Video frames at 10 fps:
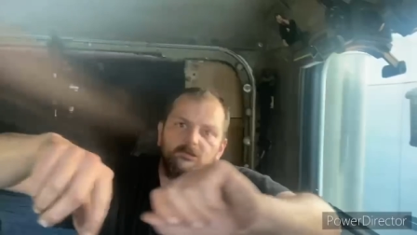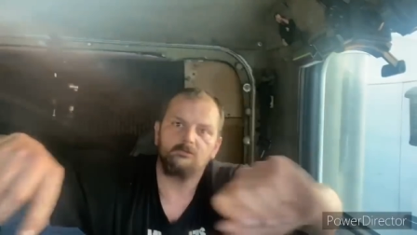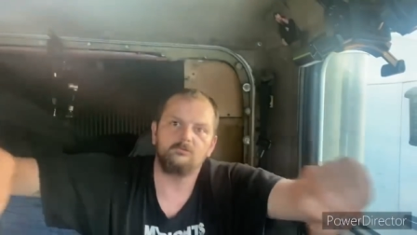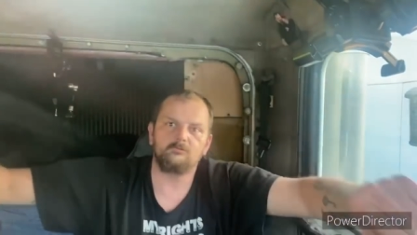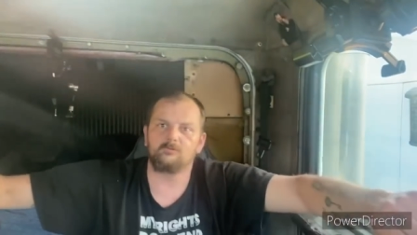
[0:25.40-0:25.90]

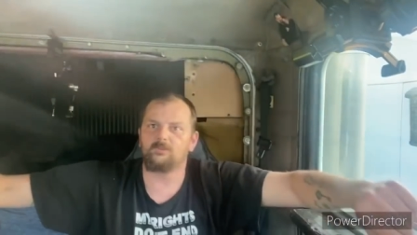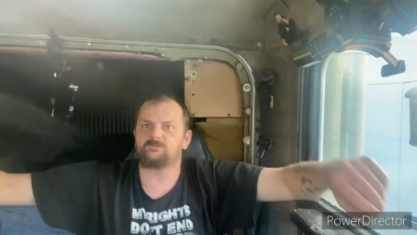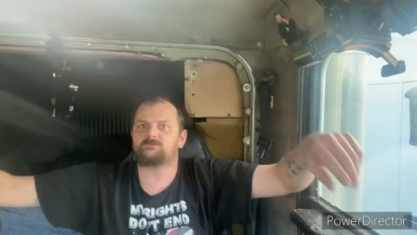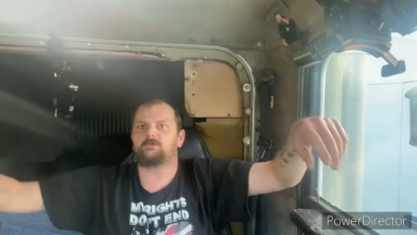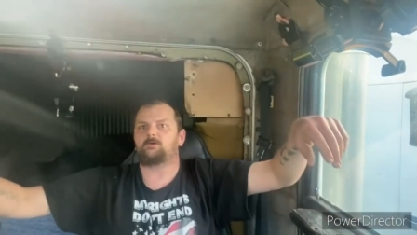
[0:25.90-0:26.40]

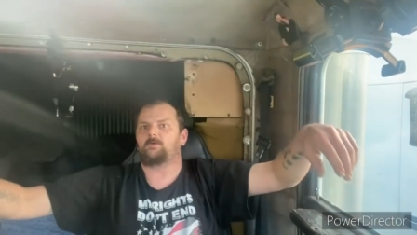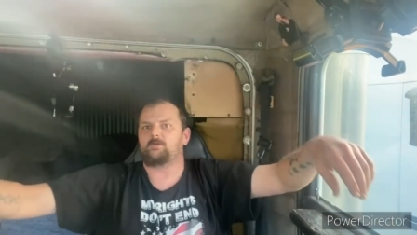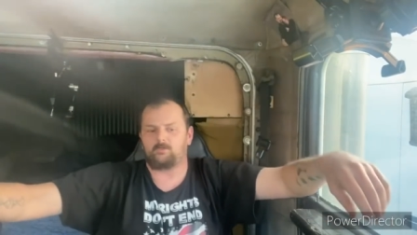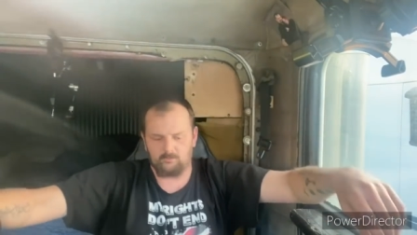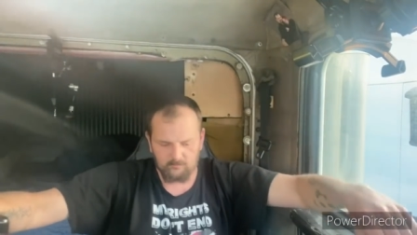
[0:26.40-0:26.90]
What's going
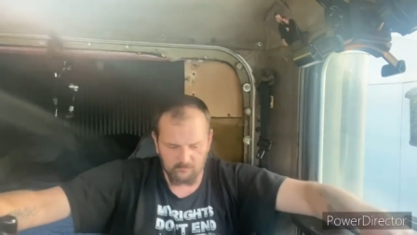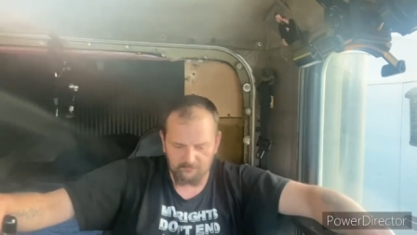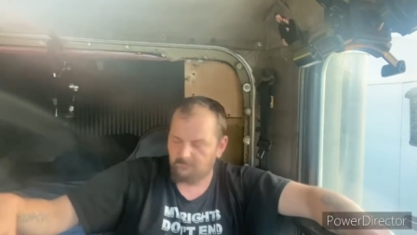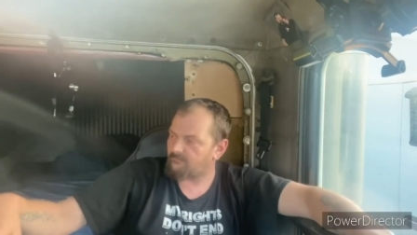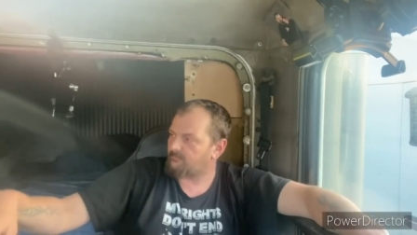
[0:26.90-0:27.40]
on with
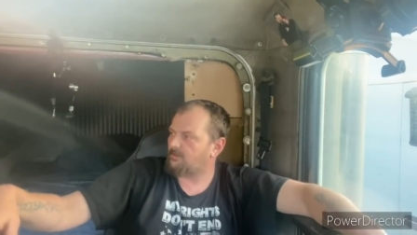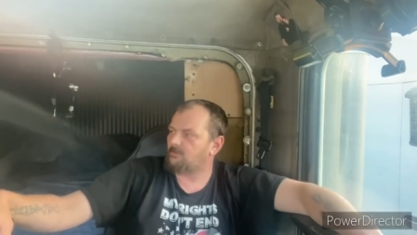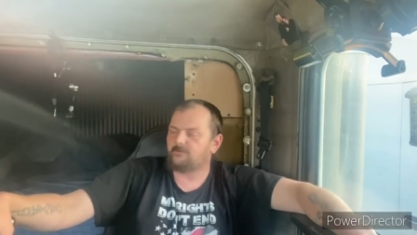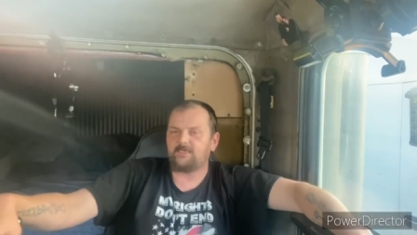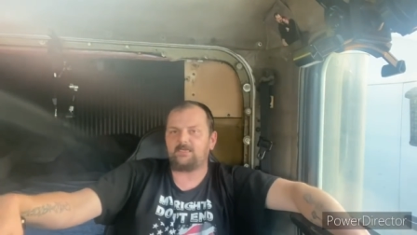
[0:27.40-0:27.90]
my
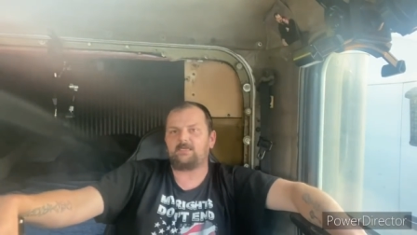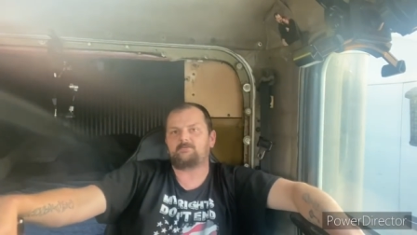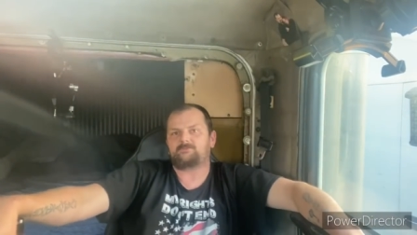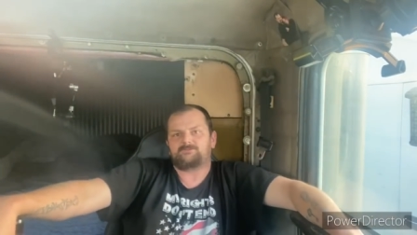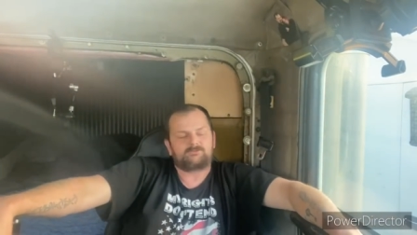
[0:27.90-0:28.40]
road
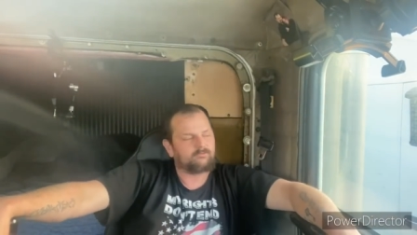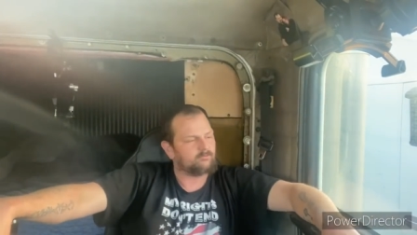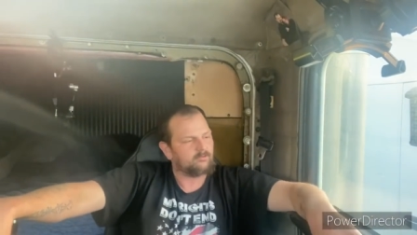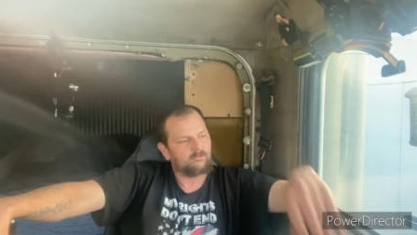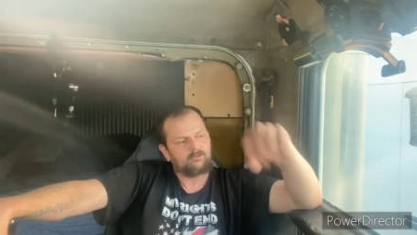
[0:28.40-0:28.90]
hammers?
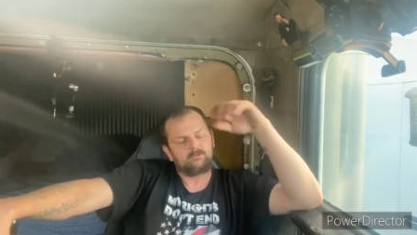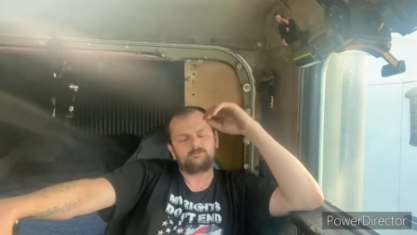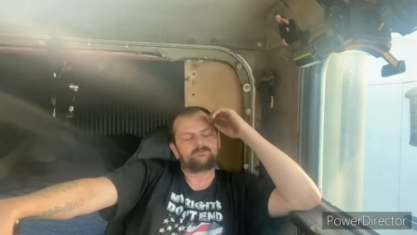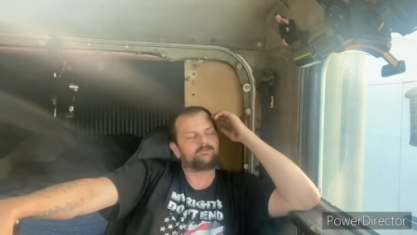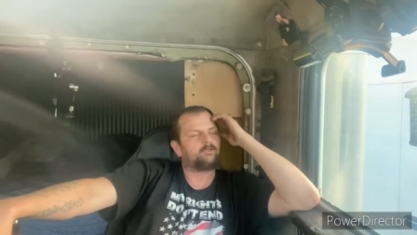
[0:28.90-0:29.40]

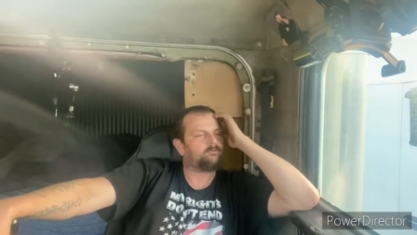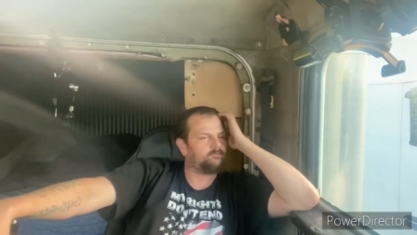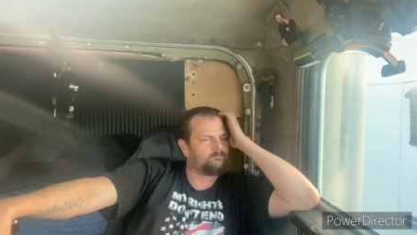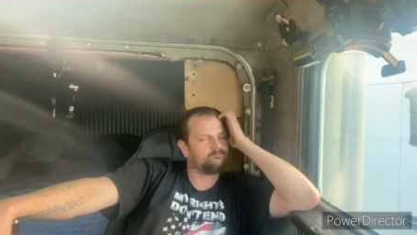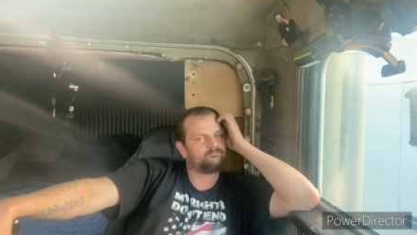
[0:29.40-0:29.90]
So
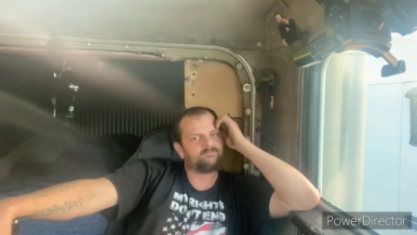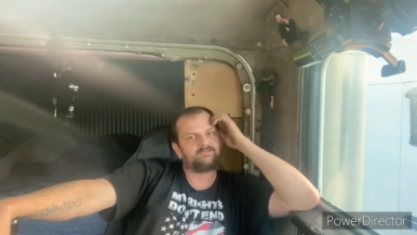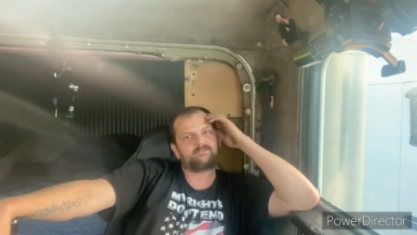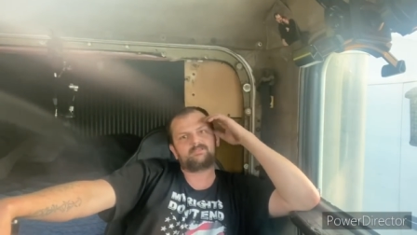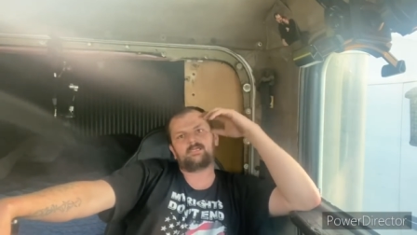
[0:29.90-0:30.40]

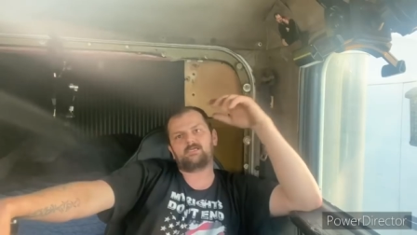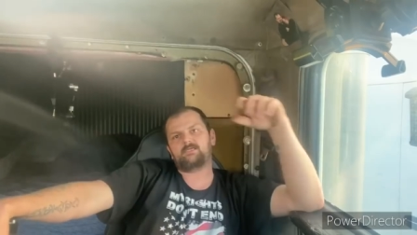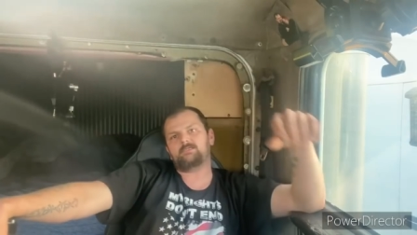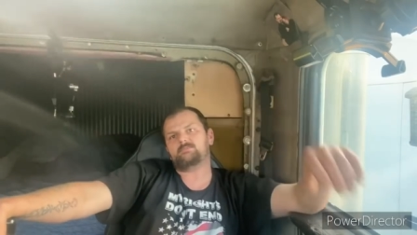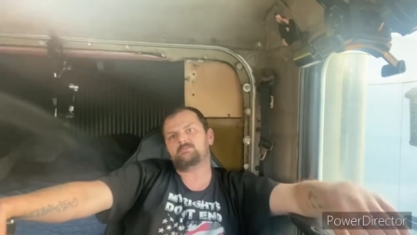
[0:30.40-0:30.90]

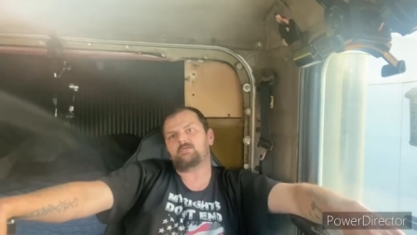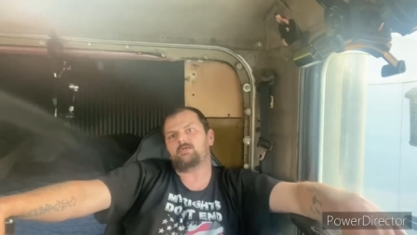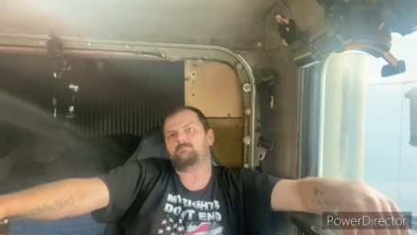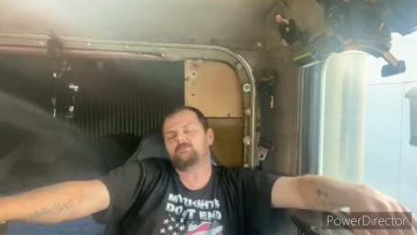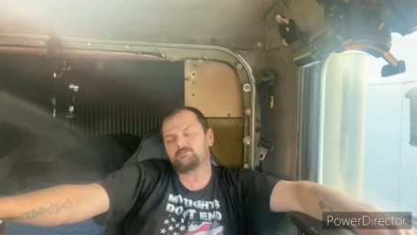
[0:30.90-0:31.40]
today
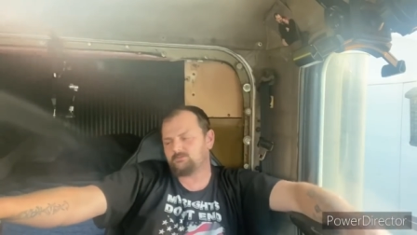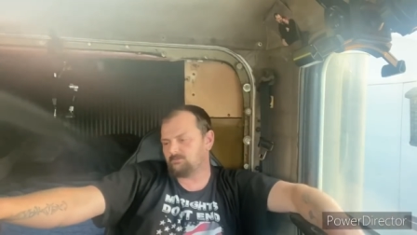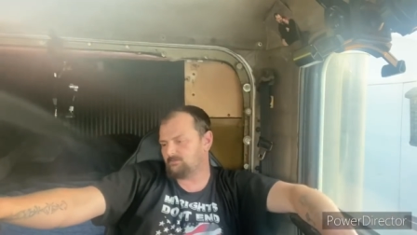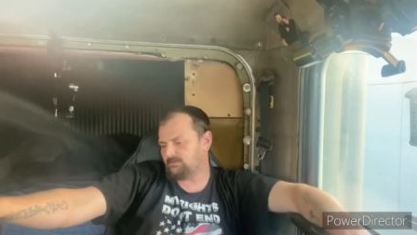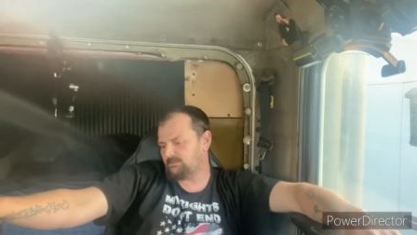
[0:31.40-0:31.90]
I'm gonna
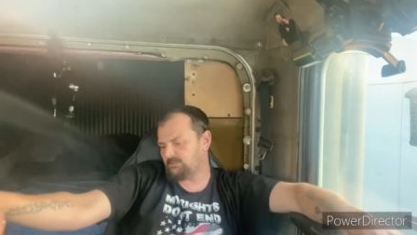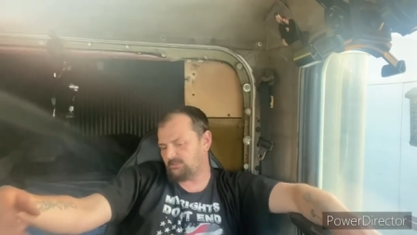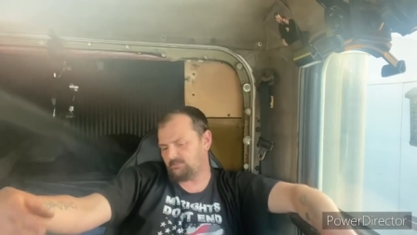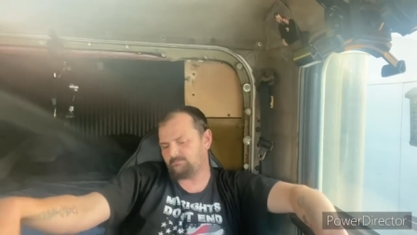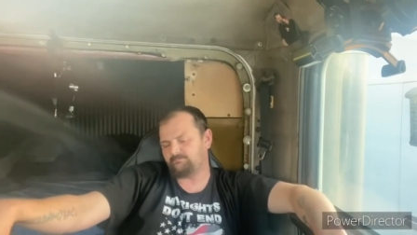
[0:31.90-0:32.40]
do a
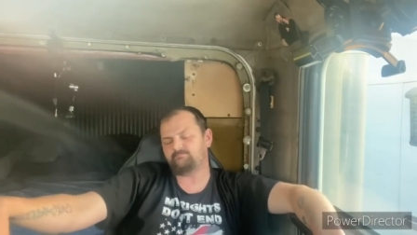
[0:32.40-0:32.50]
um,